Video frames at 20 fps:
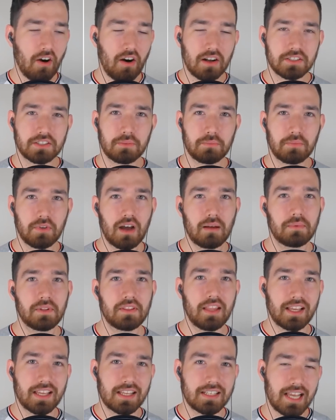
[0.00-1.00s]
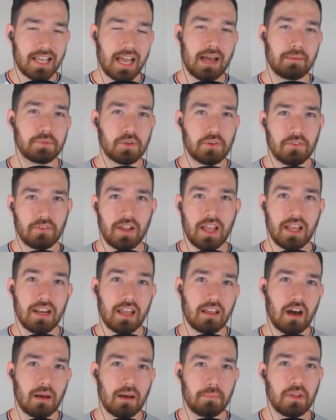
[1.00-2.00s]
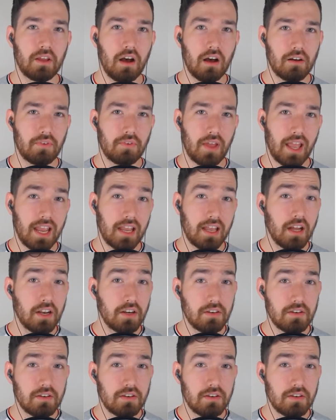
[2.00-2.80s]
awesome goblin that can tap to create a copy of a